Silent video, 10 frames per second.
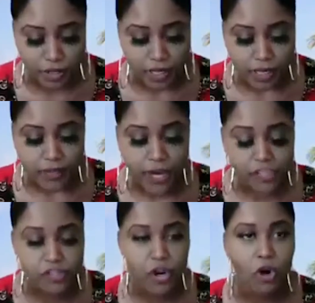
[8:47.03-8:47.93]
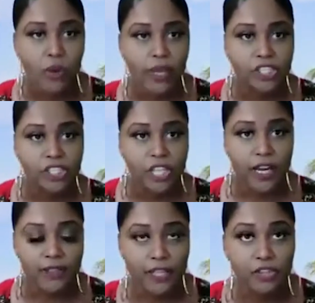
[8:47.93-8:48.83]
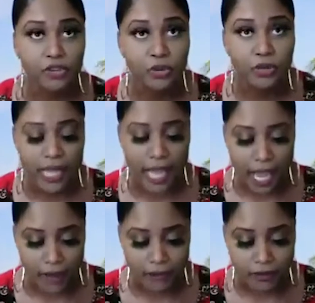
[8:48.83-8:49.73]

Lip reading: There's no way, Shannon, that you can have